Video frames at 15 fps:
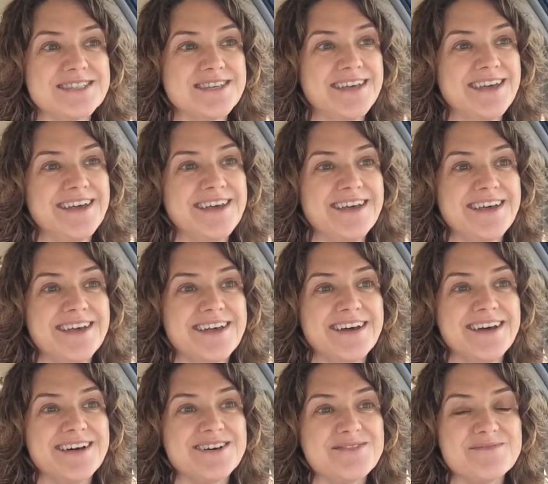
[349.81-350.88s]

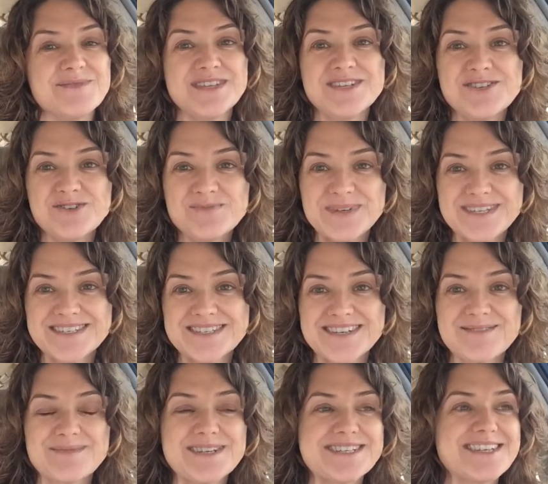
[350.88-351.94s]
The newbies,
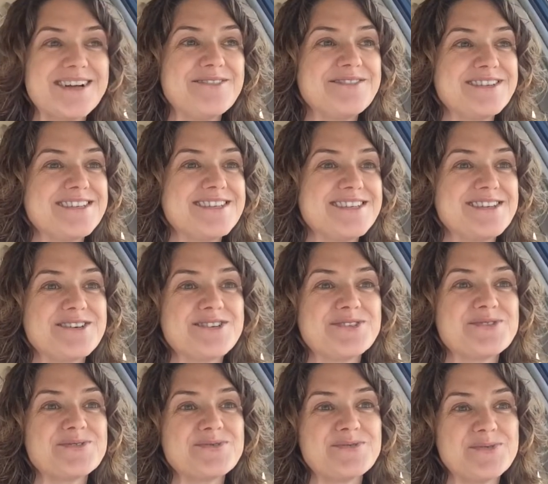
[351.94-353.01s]
like myself this year,